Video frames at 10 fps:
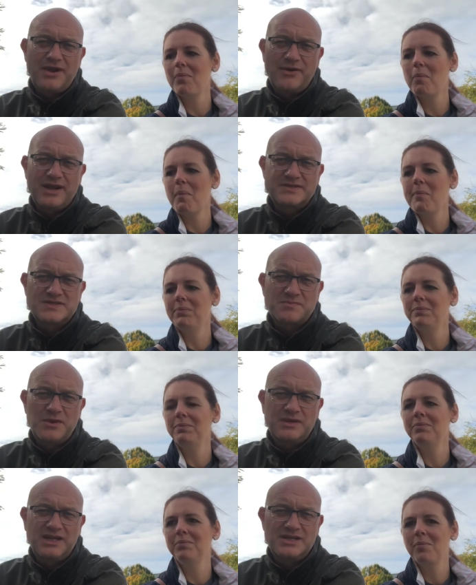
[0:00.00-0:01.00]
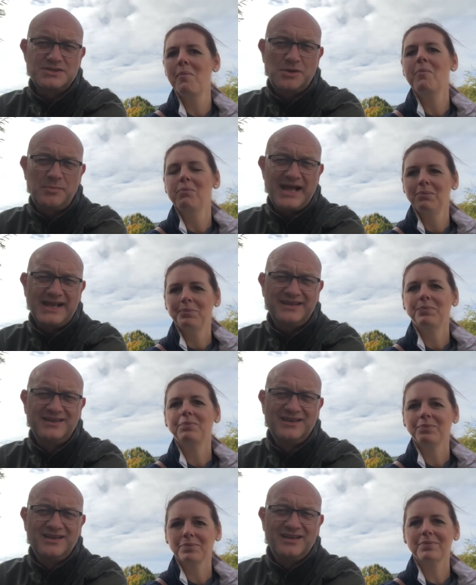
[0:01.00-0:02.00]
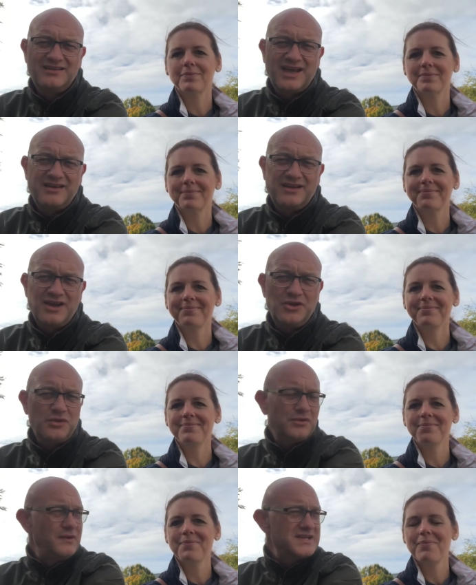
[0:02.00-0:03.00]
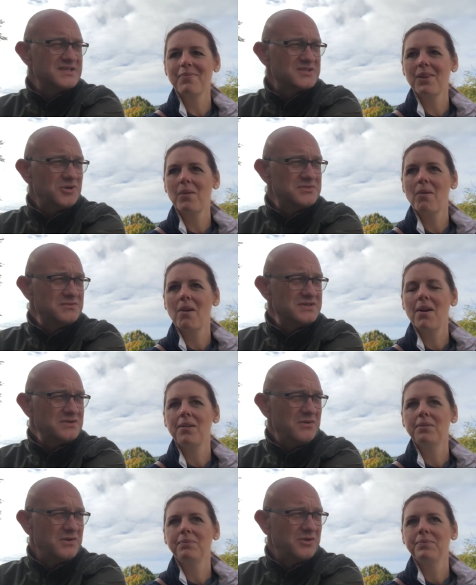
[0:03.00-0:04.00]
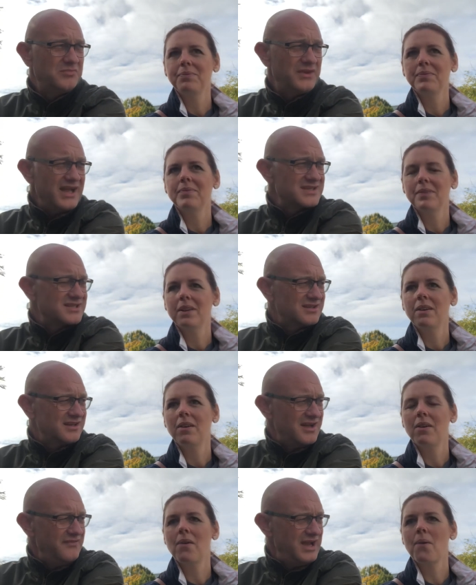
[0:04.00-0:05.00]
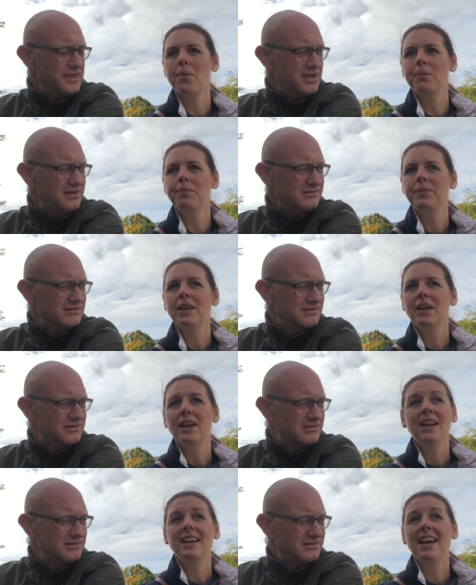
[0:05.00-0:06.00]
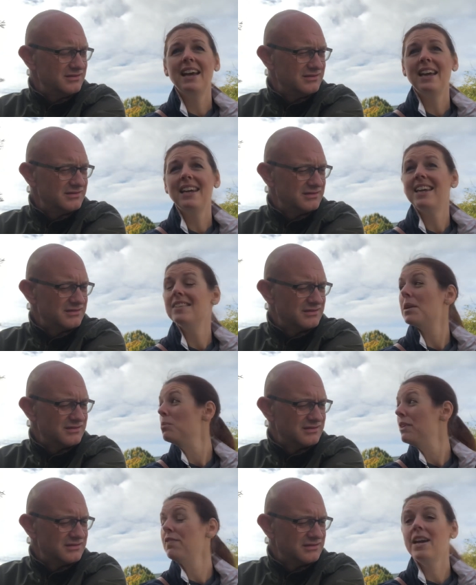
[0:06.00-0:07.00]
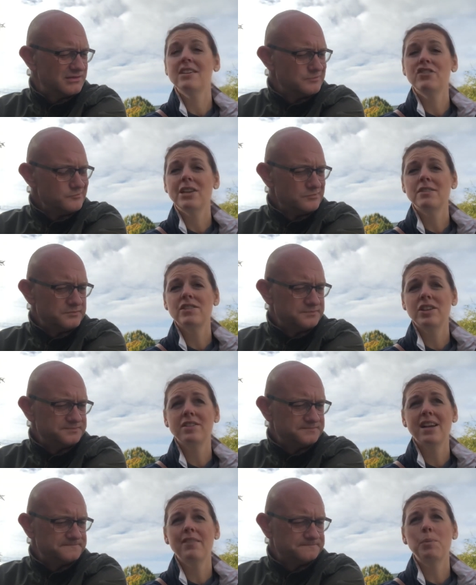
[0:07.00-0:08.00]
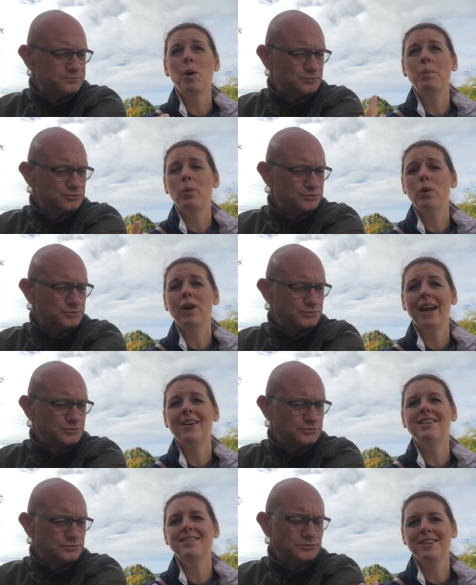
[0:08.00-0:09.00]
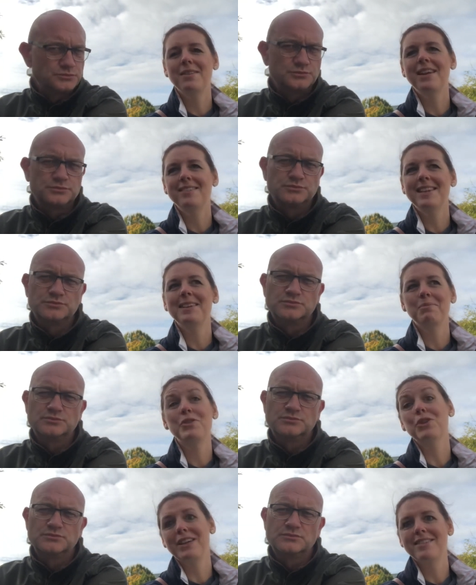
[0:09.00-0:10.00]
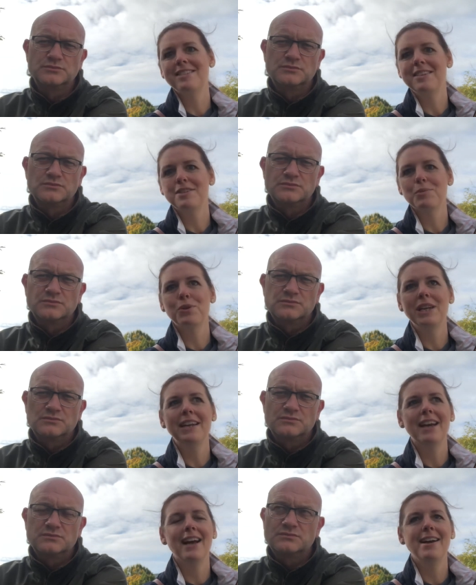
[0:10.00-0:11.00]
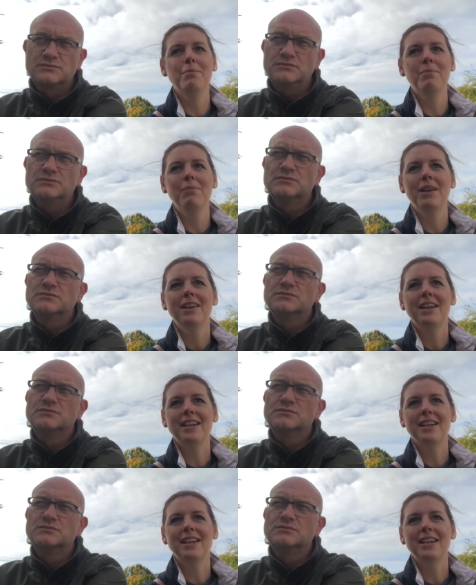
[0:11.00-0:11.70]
Speaker 1: area to smoke in is your bag, then uh, another reason to come to Resort World. But that's kind of it, I think.
Speaker 2: Yeah, it is, and we've had a chance to, to have a proper walk out. It's a, it's a sunny this morning. Um, mm.